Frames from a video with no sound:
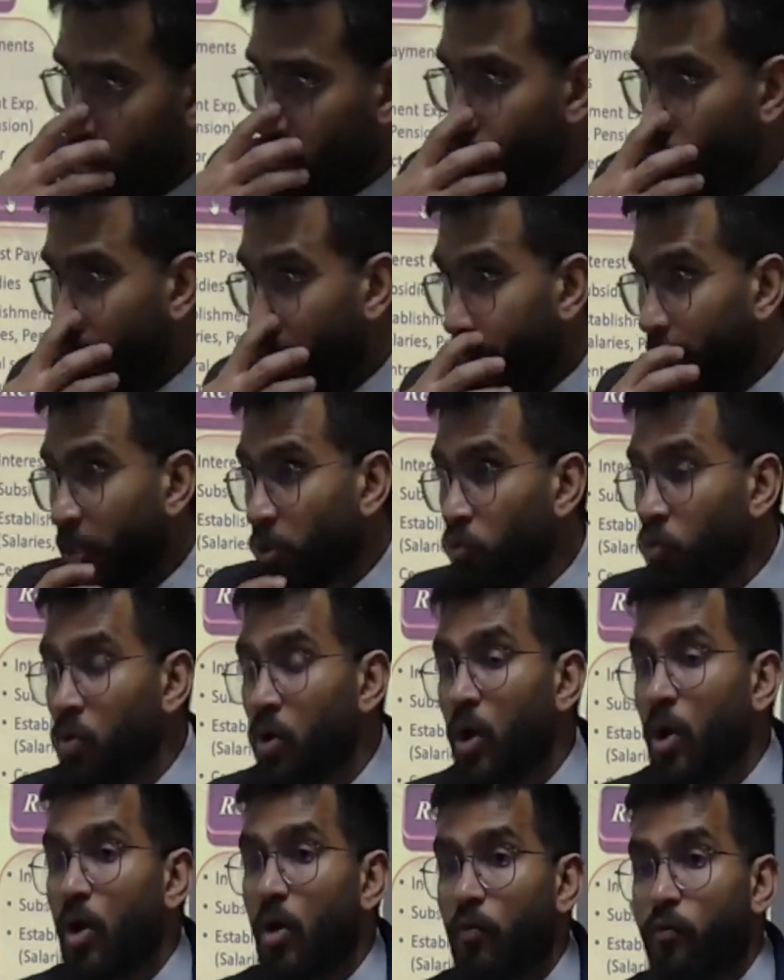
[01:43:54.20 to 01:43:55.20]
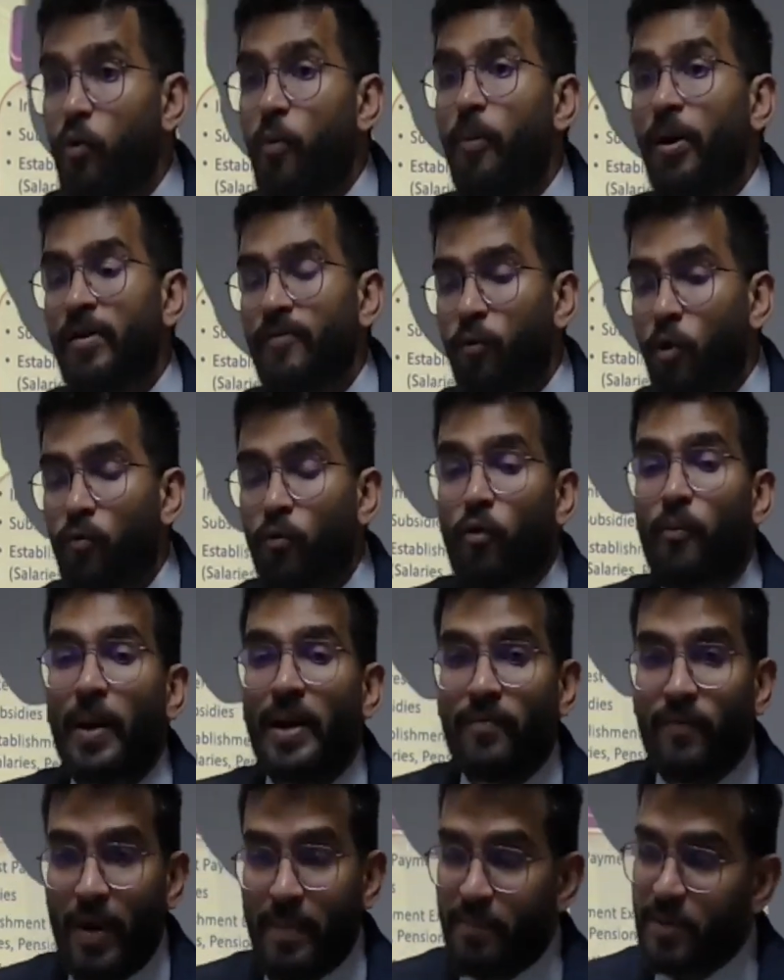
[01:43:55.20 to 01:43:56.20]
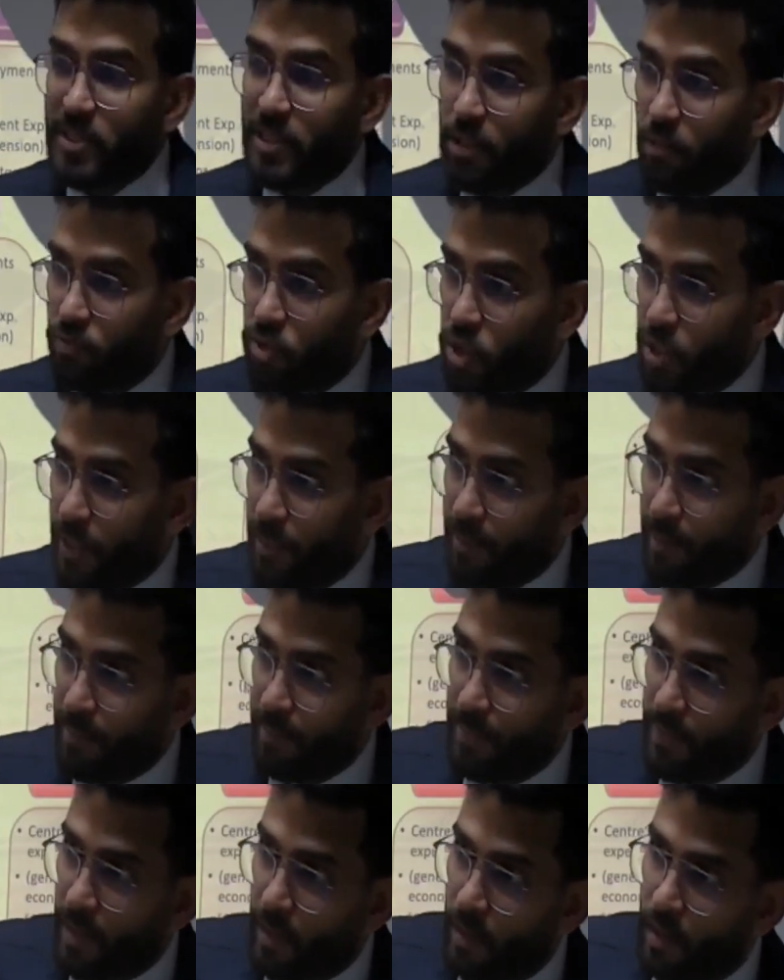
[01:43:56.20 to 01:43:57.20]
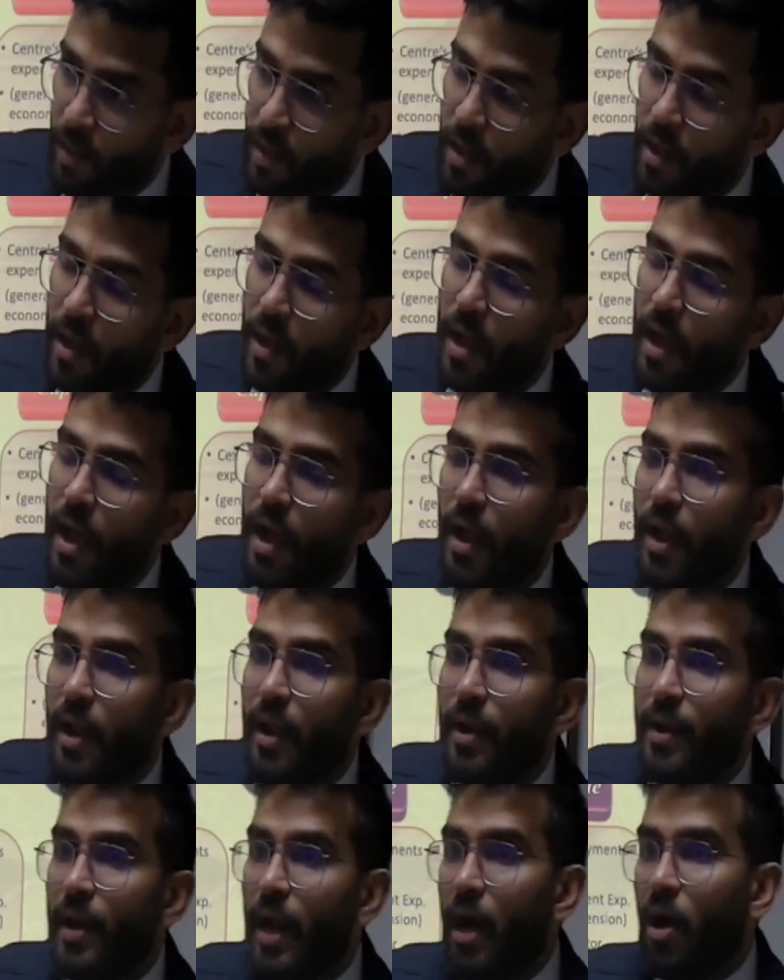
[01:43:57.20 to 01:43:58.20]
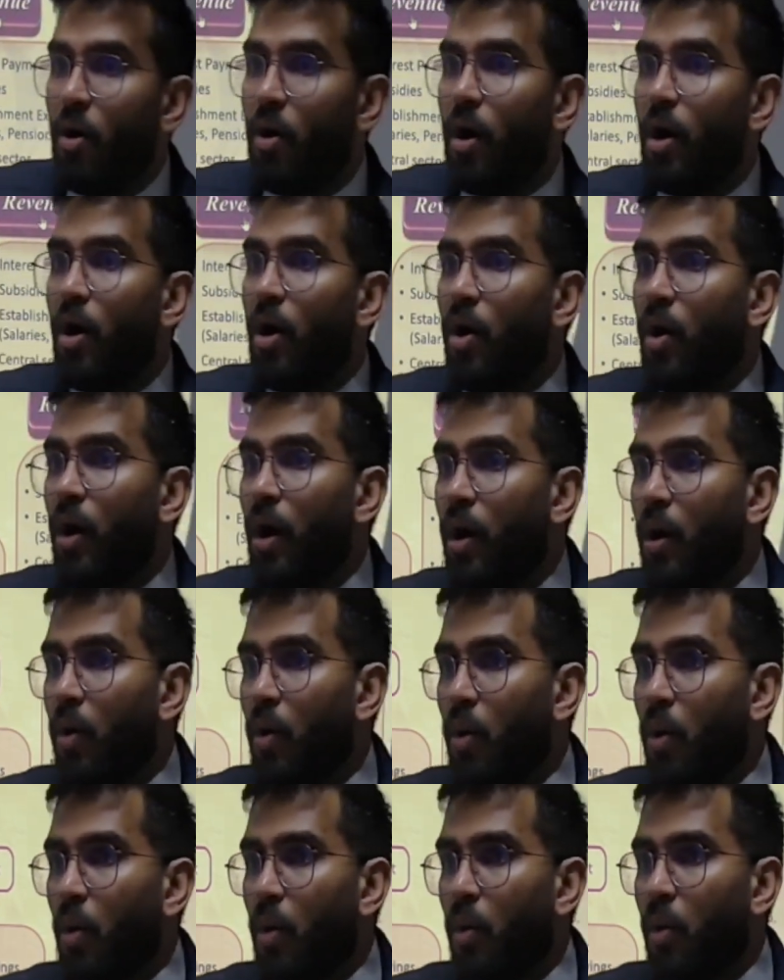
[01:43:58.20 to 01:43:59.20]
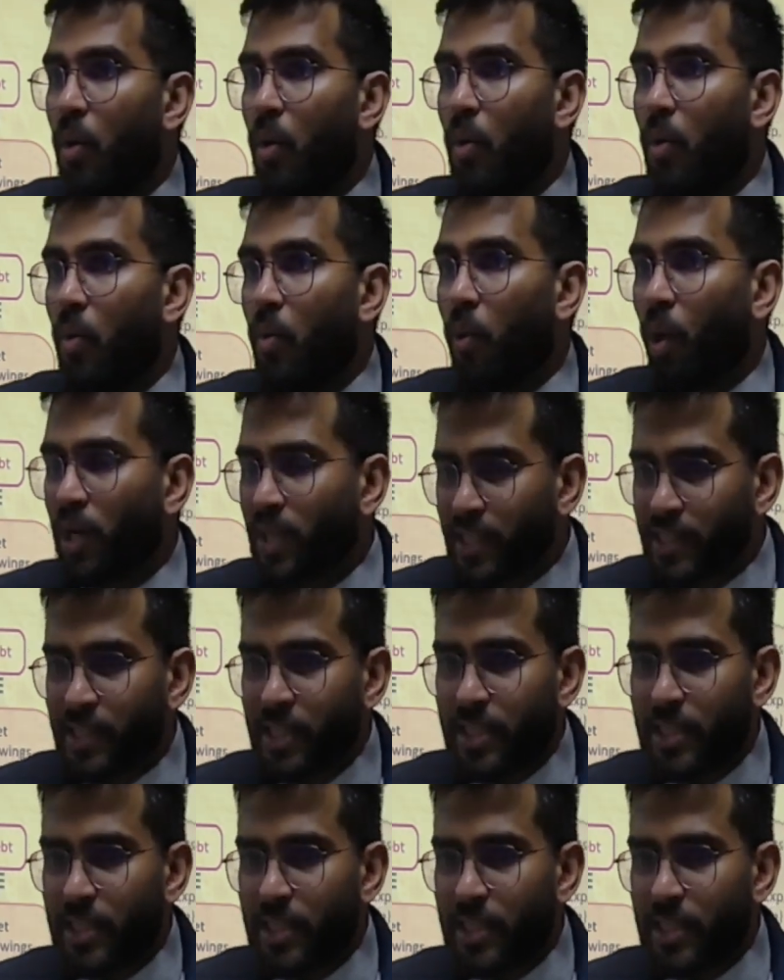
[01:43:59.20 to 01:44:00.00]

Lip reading: GDP to 4.5% of GDP. Now, what is this